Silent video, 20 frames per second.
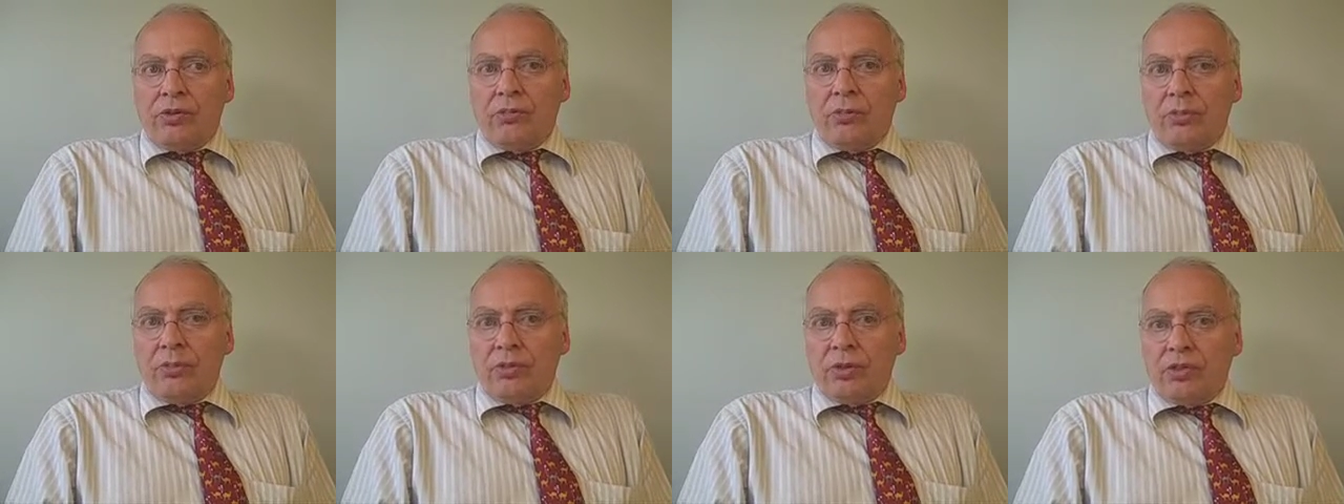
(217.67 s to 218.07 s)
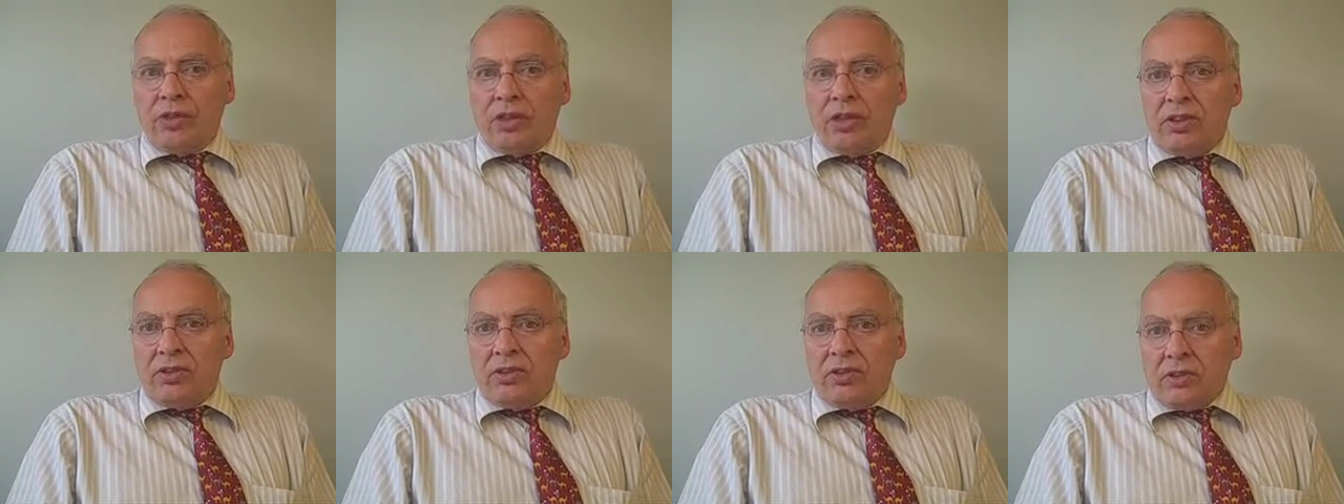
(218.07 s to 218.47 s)
the member
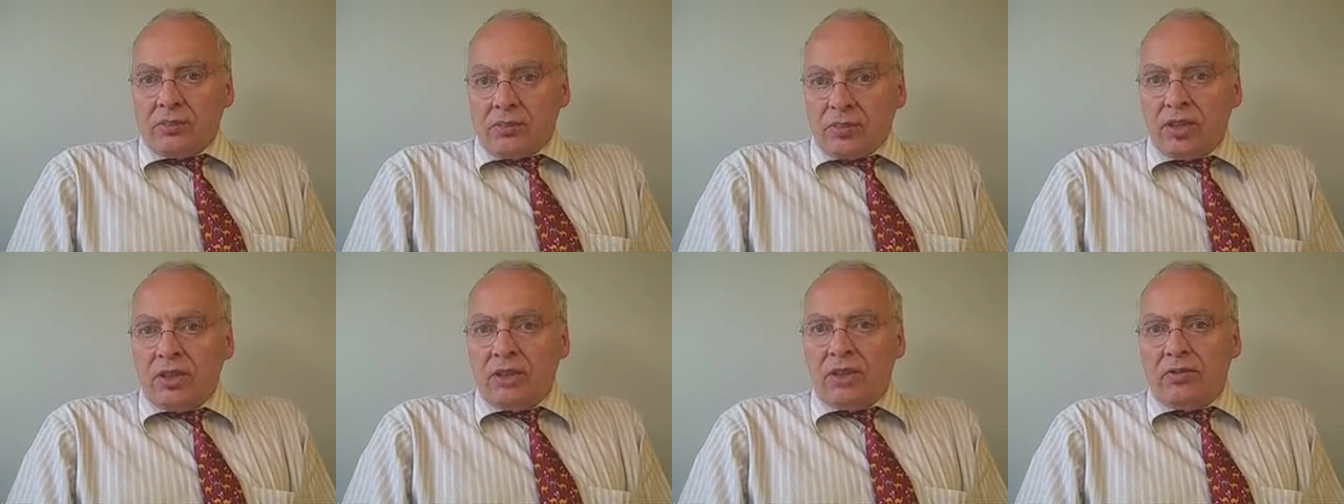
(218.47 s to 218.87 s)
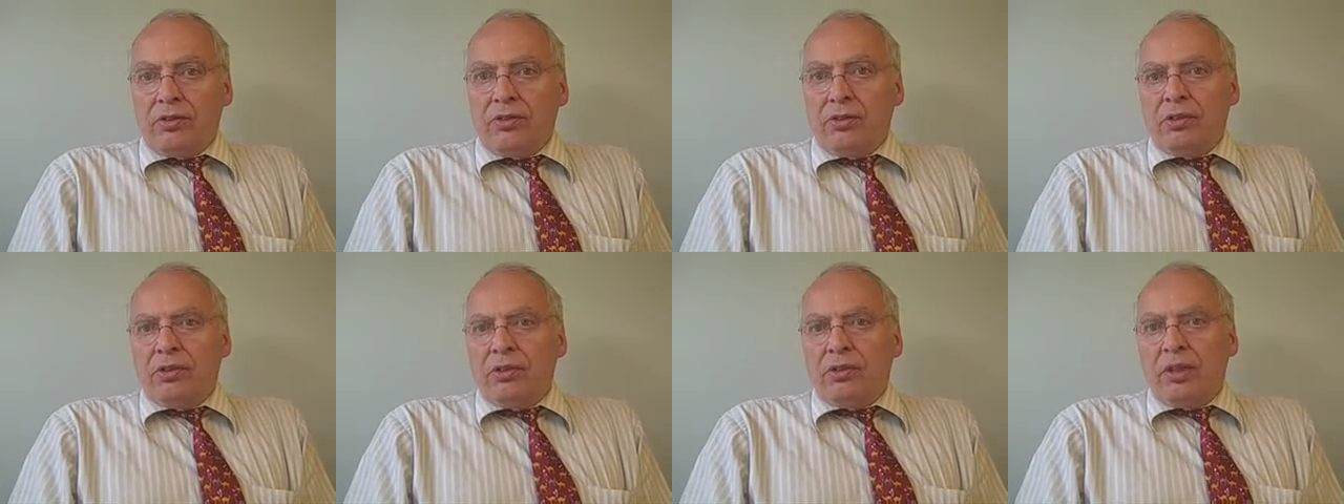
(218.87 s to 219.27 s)
states
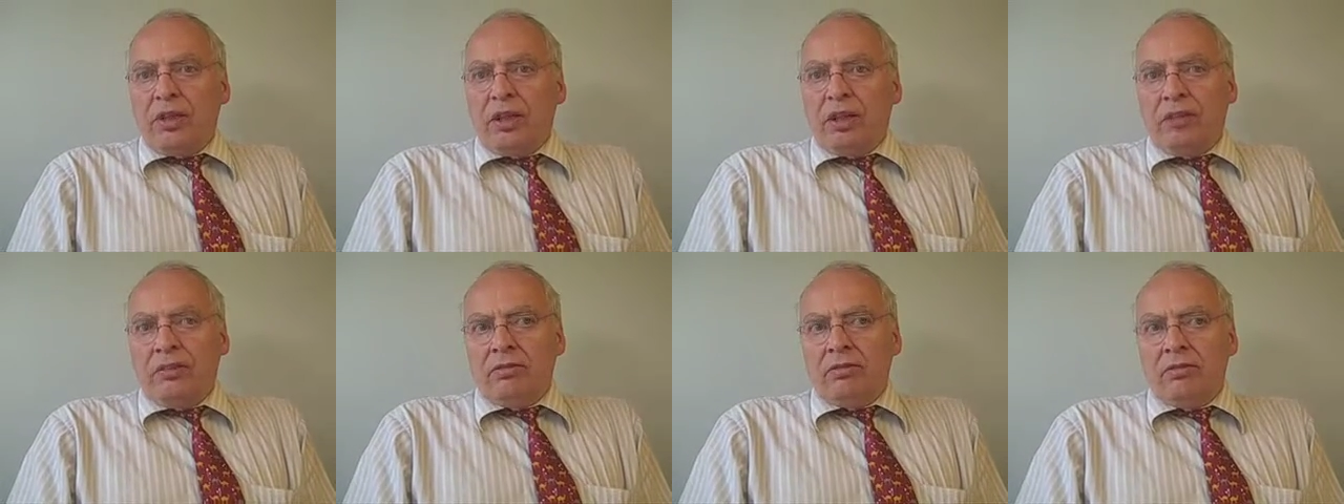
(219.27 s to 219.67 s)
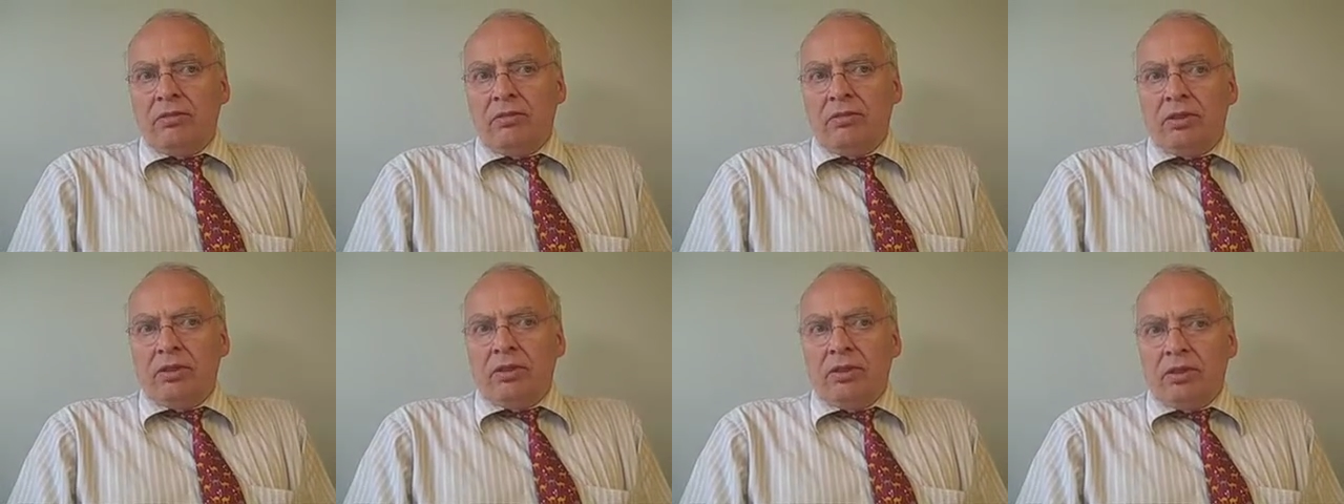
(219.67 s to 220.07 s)
themselves also
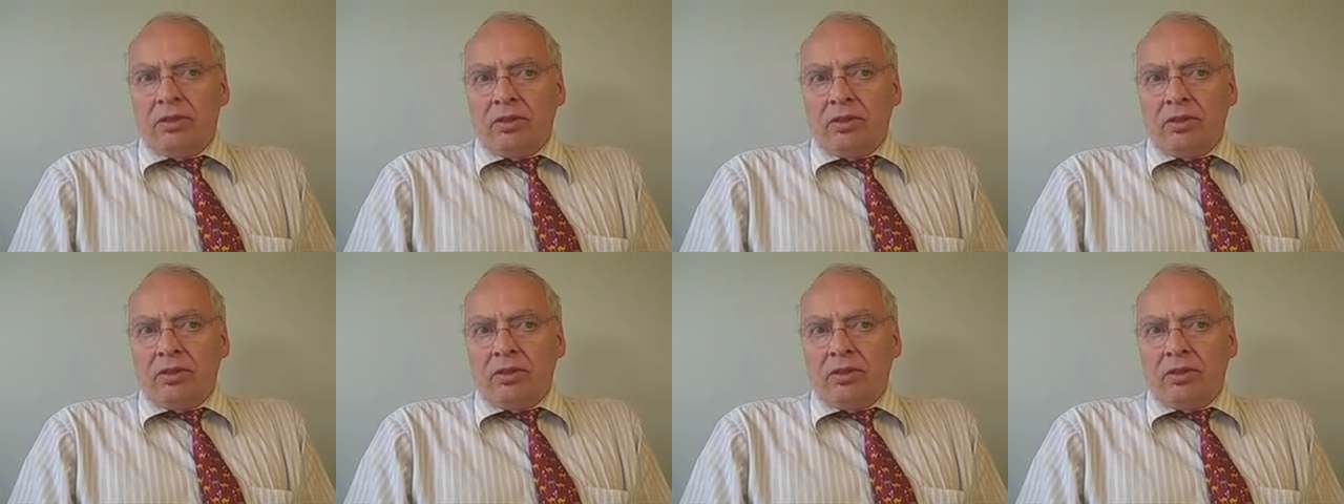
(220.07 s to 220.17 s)
have